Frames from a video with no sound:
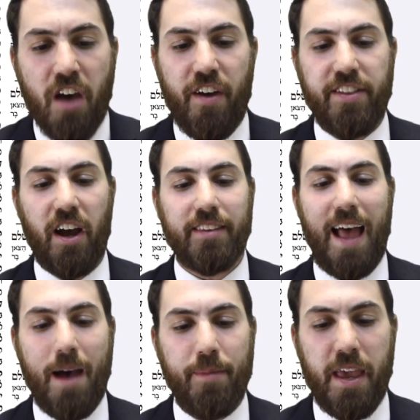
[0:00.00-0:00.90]

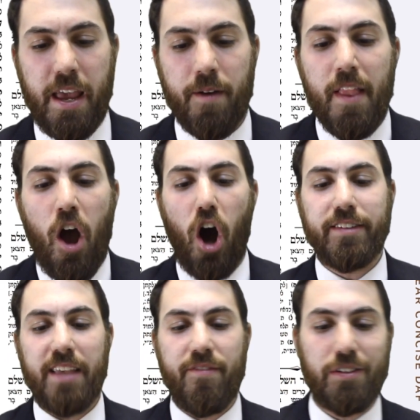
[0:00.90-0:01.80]
Vedachnami
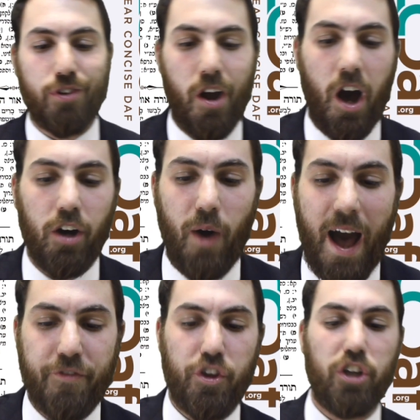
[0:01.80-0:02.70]
Haksiv Yisrael oh,
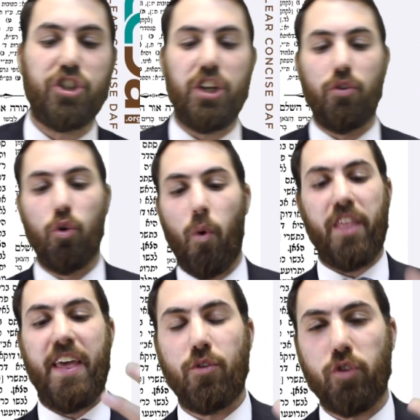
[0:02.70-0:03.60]
Af Yashiru. What do
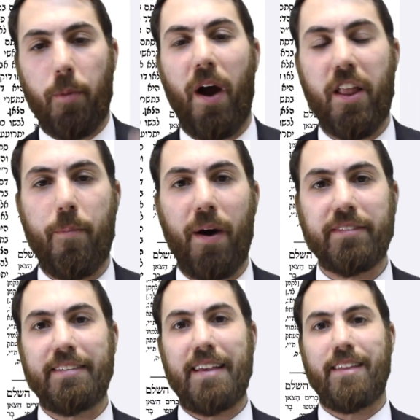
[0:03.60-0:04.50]
they do with the part of the pasuk
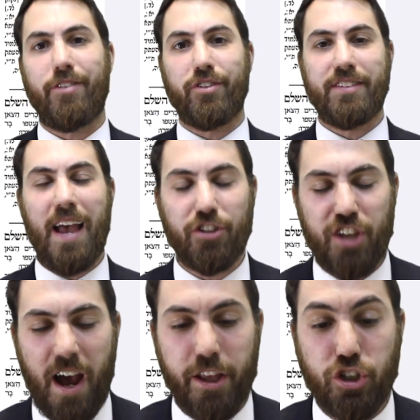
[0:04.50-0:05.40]
that says that they're
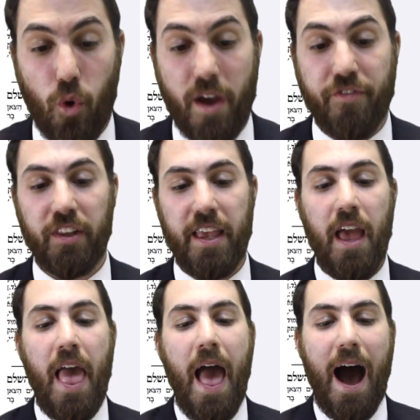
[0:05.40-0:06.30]
shouting joyfully?
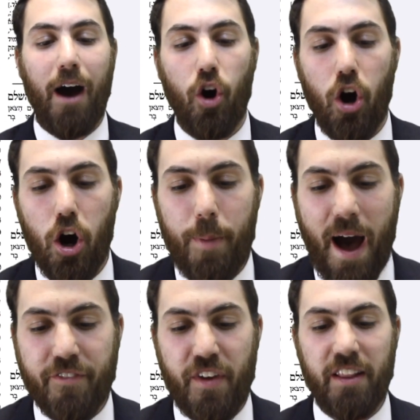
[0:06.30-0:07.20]

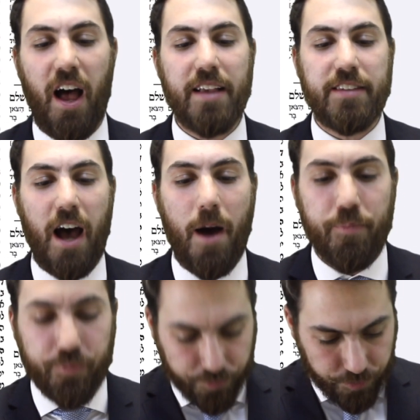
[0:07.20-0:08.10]
Ahoba Afilasa.
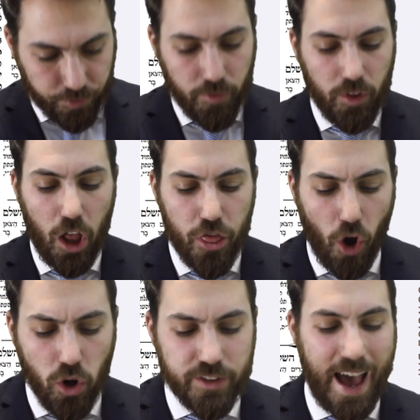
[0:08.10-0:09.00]

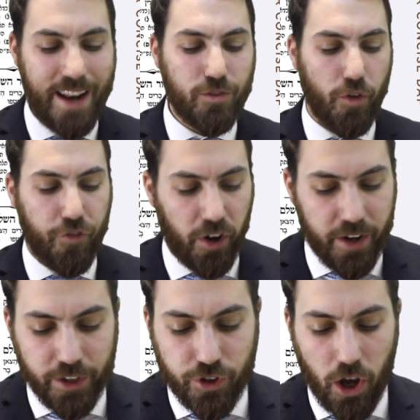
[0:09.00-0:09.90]
Though that is
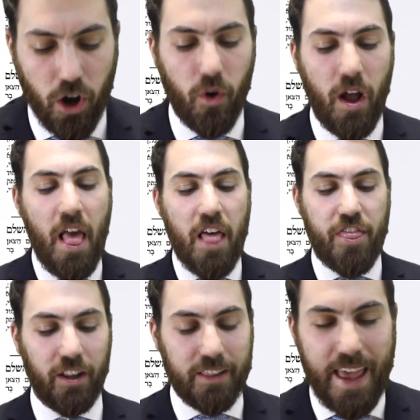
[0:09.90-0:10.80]
referring to
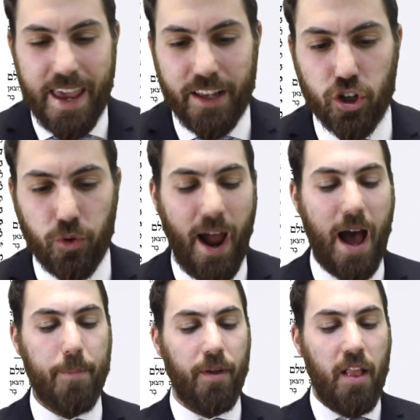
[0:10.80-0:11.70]
the late
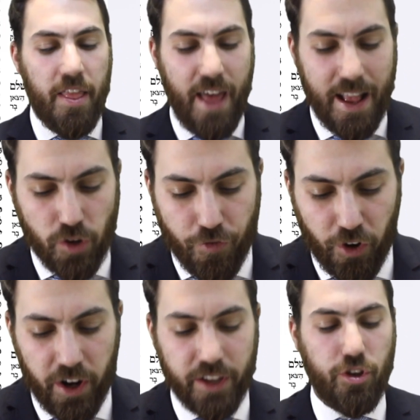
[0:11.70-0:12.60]
crop, that's
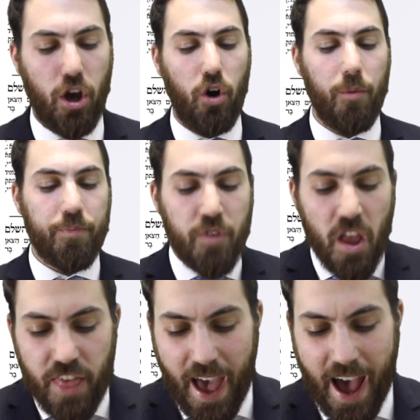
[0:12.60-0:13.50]
referring to
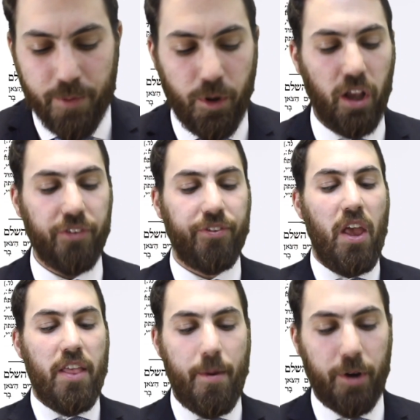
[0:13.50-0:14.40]
the animals,
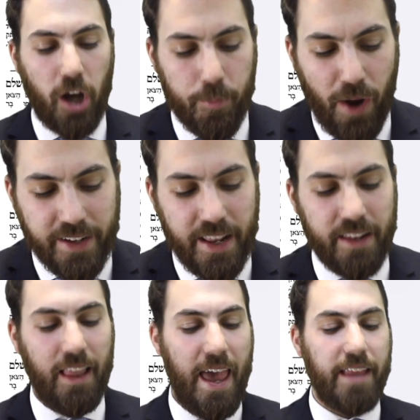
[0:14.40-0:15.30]
they become pregnant
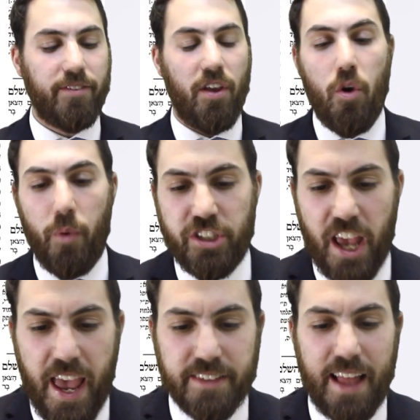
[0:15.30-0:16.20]
late, which
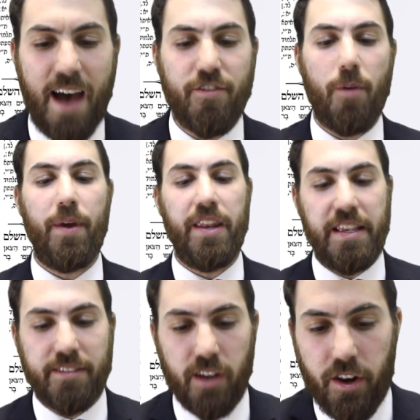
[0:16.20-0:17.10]
is the havim bin
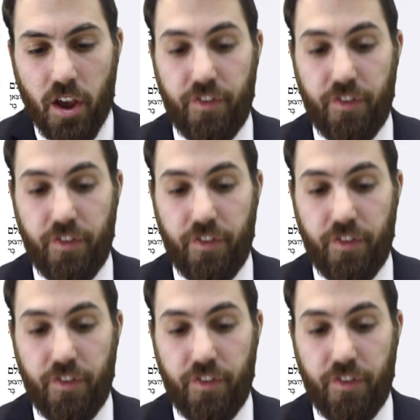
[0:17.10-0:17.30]
Nisan.